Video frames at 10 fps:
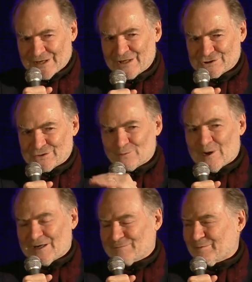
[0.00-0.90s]

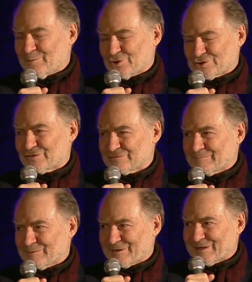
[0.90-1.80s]
nationwide proportional
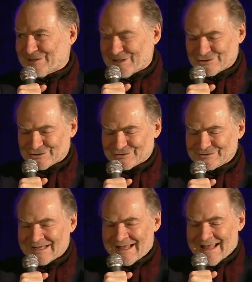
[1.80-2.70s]

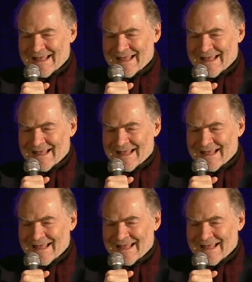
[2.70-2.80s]
representation,